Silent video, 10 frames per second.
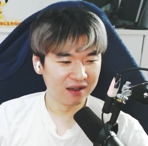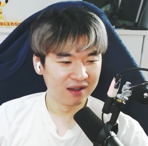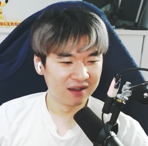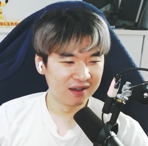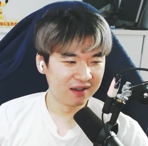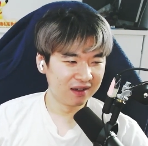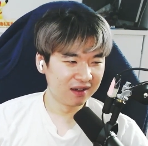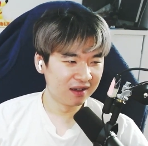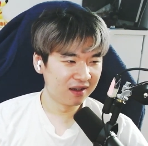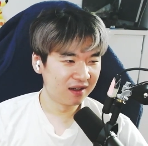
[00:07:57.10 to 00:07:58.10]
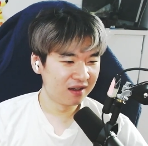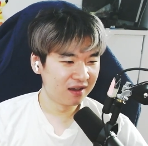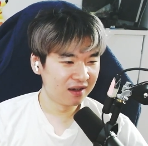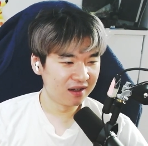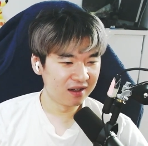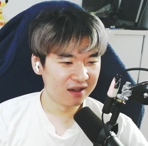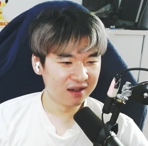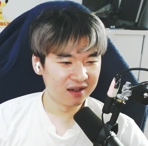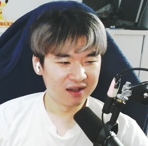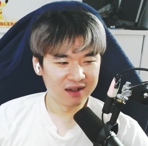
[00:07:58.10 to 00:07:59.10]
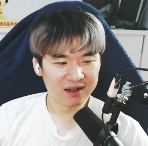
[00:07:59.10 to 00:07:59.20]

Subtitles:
Nothing is said.